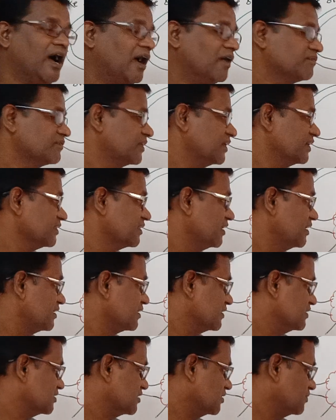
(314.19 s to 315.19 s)
After the
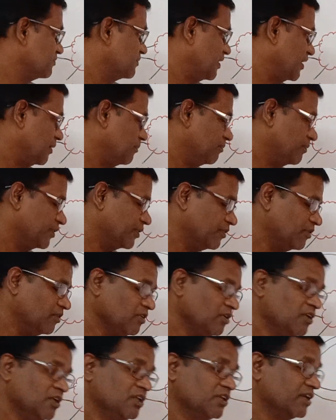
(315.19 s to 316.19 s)
receive the
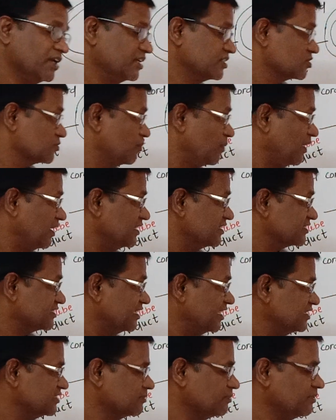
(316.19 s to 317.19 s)
embryo, a small
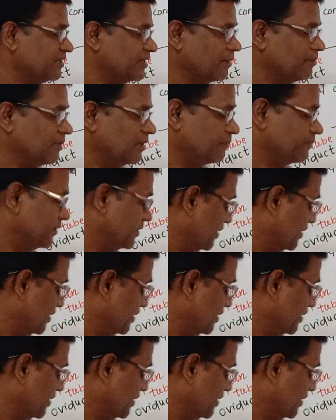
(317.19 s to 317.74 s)
cells will develop.